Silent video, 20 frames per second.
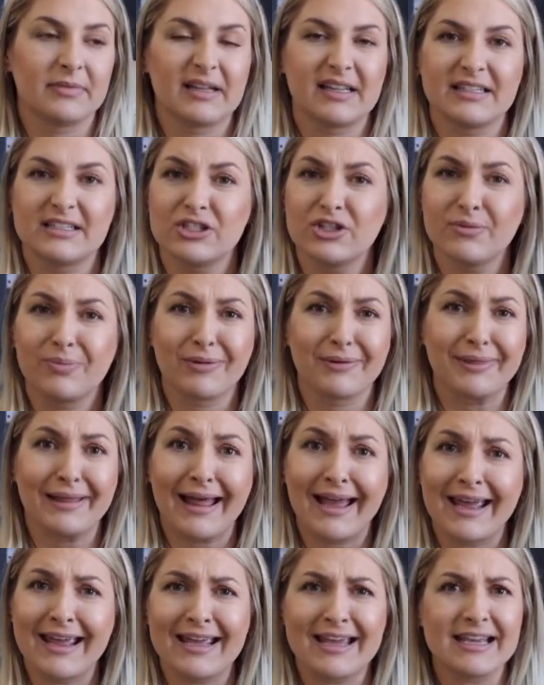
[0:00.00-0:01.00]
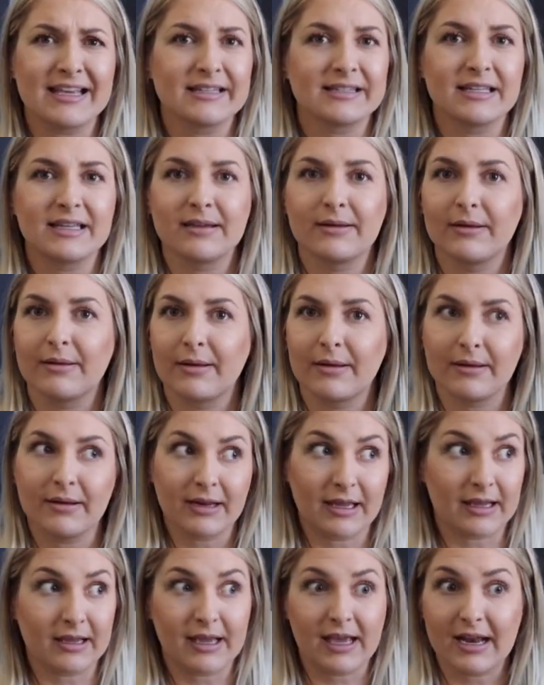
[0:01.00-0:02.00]
super light, easy to
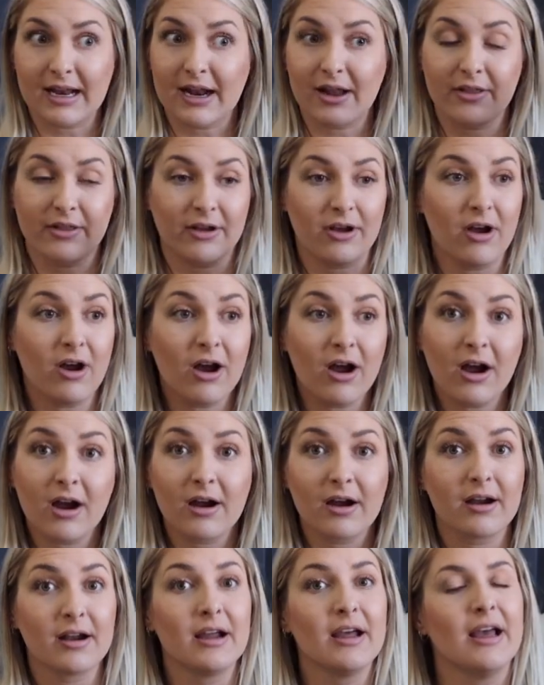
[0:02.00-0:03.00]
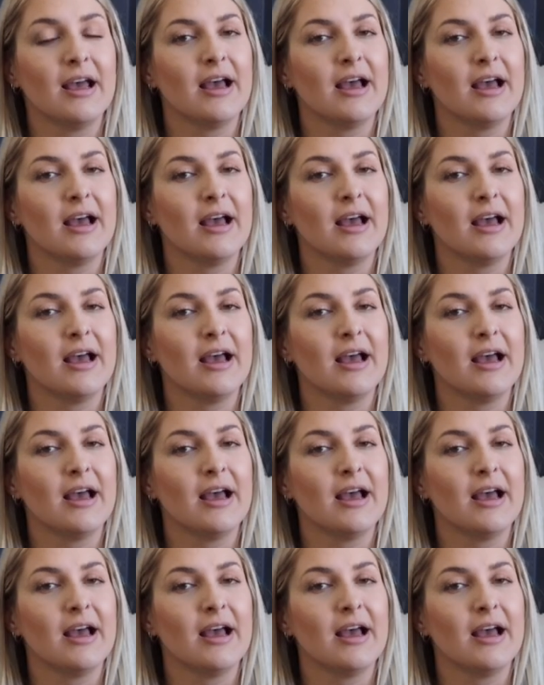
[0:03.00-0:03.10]
get out of the car.